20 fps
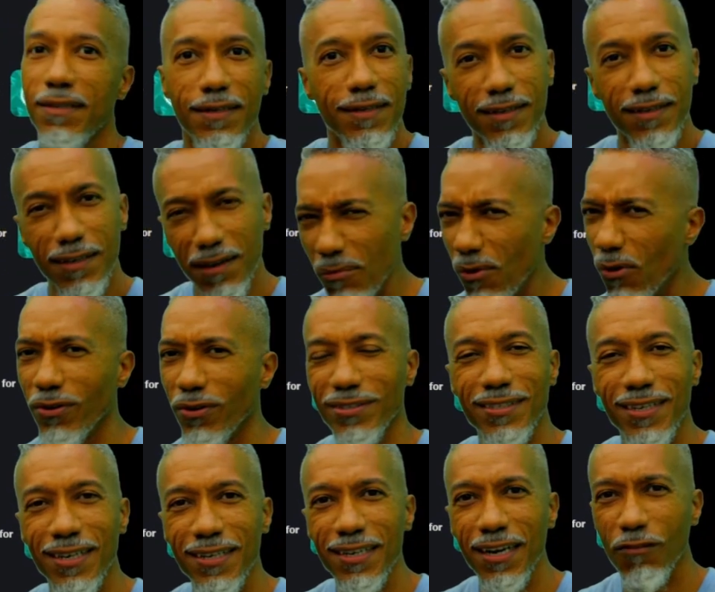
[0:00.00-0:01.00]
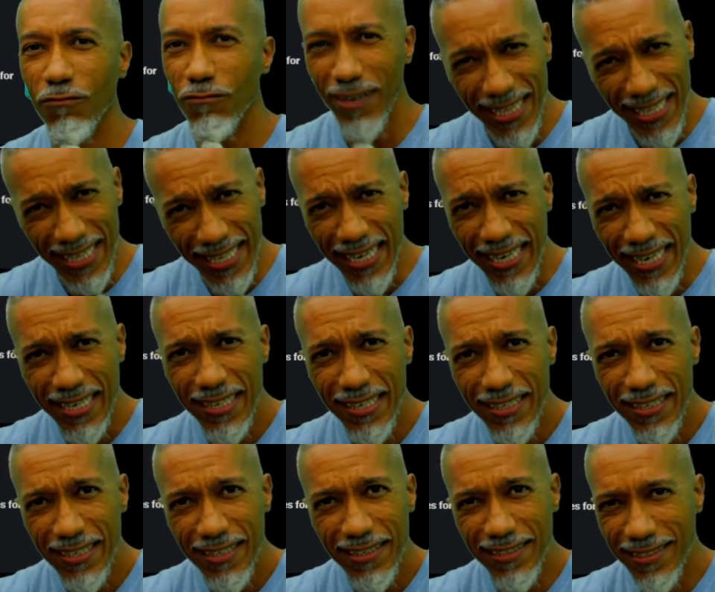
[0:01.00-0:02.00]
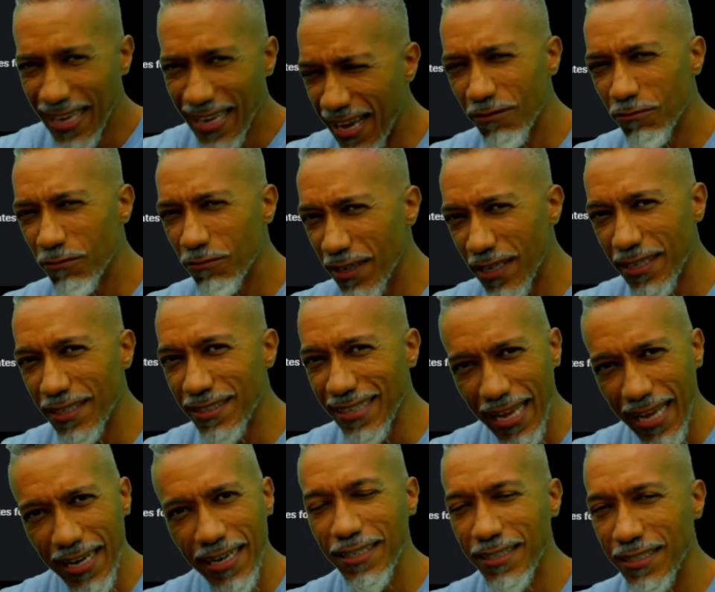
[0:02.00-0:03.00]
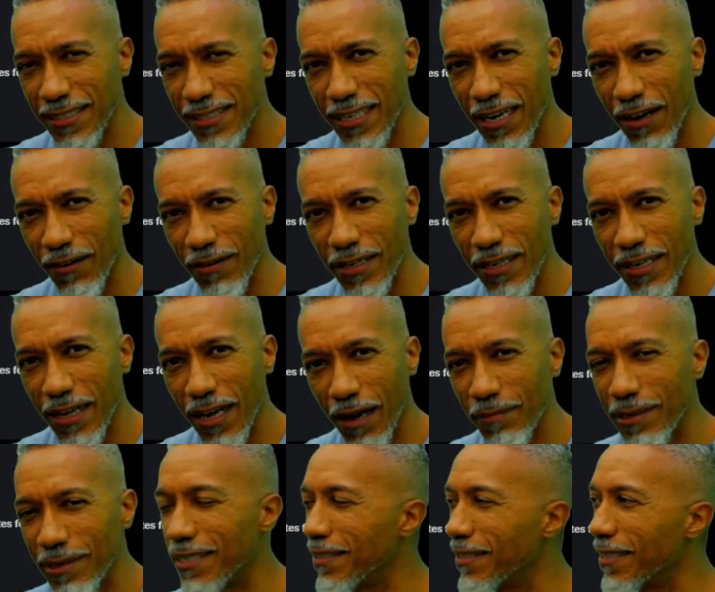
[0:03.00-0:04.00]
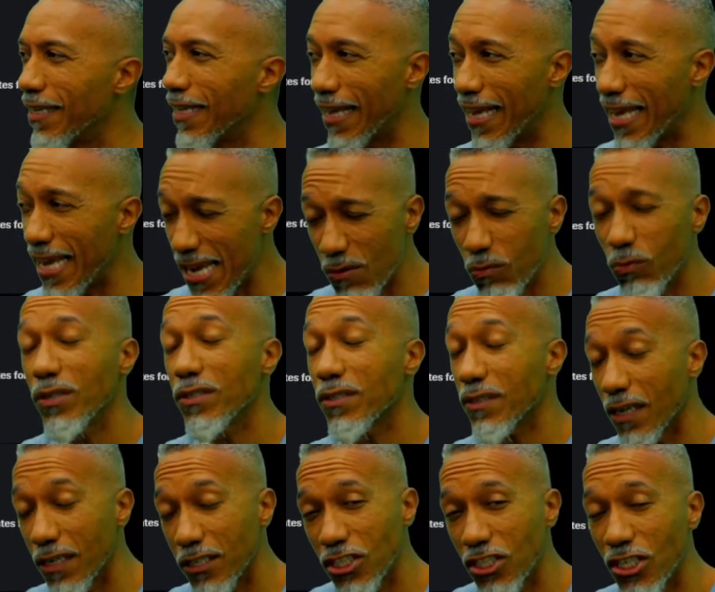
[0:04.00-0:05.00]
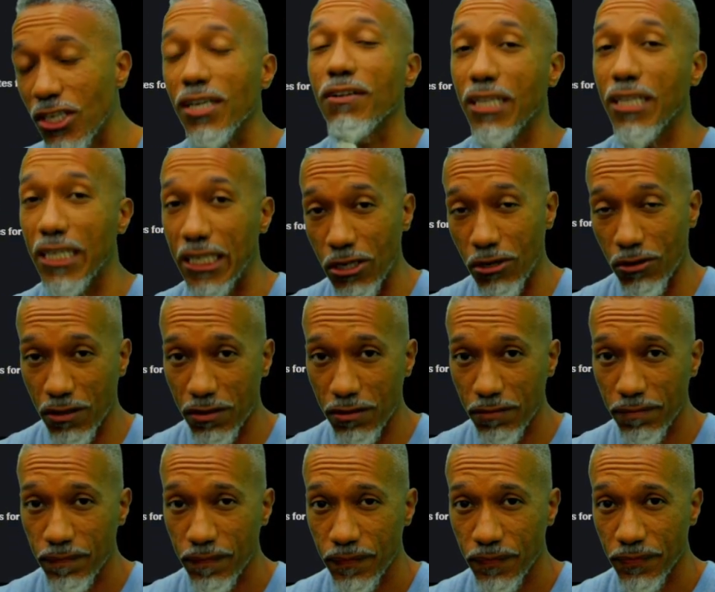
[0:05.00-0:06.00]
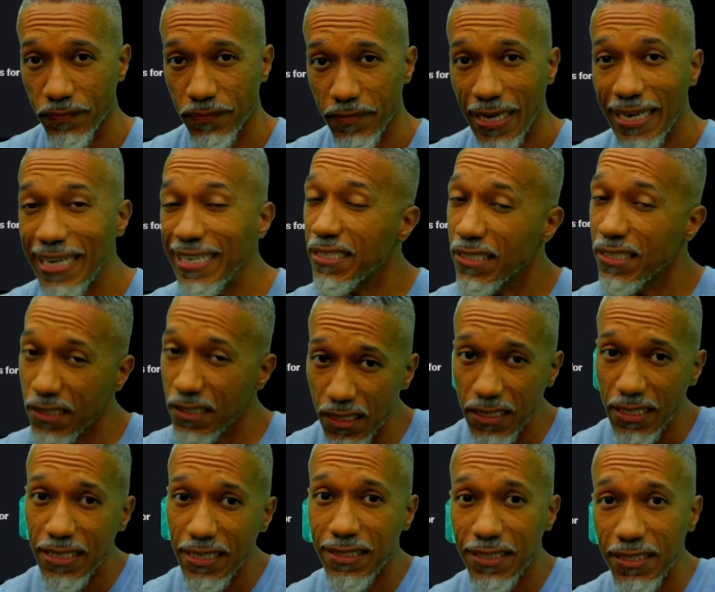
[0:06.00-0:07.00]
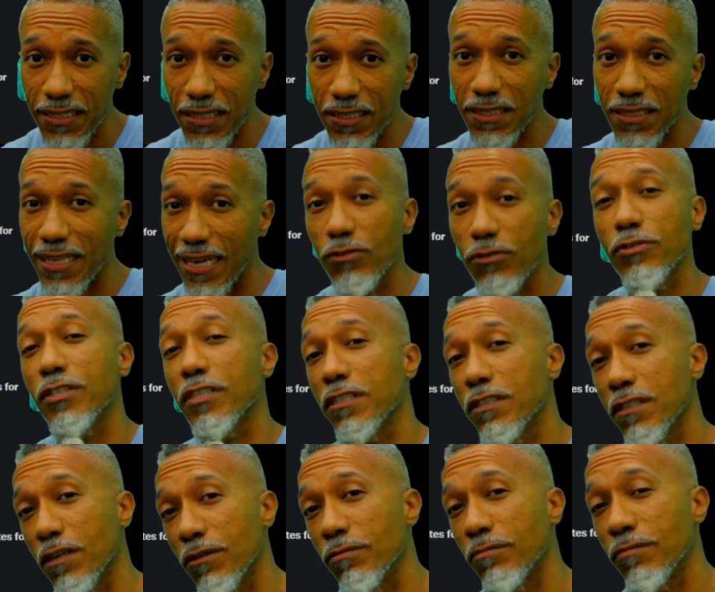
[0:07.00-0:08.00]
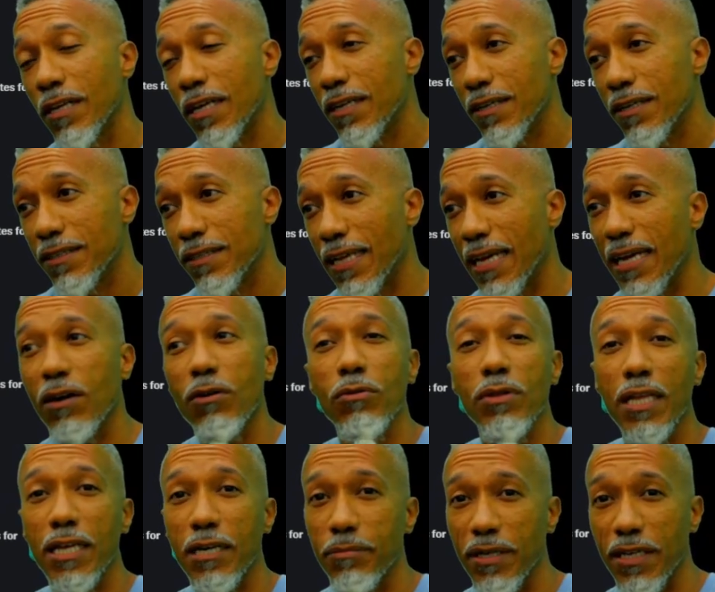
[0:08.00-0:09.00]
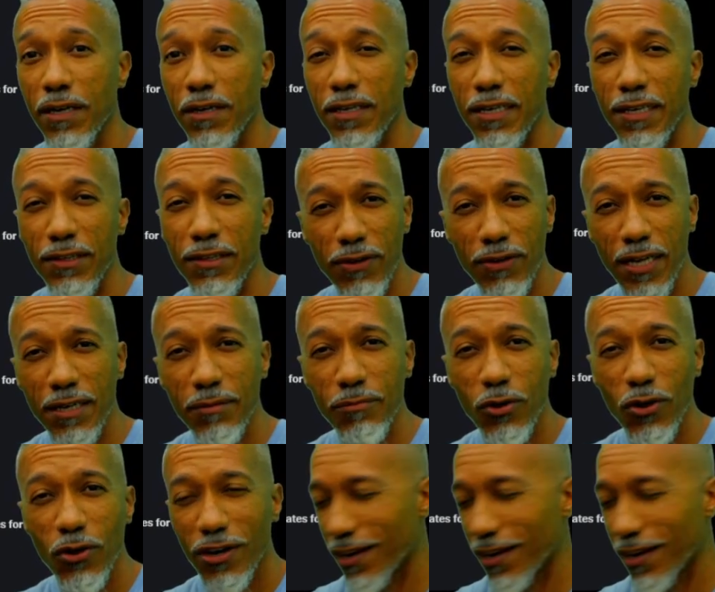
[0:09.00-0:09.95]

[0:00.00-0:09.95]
come on, son, really? Is that necessary? I mean, he was a cheerleader. He still is, they don't let him in on E3 anymore.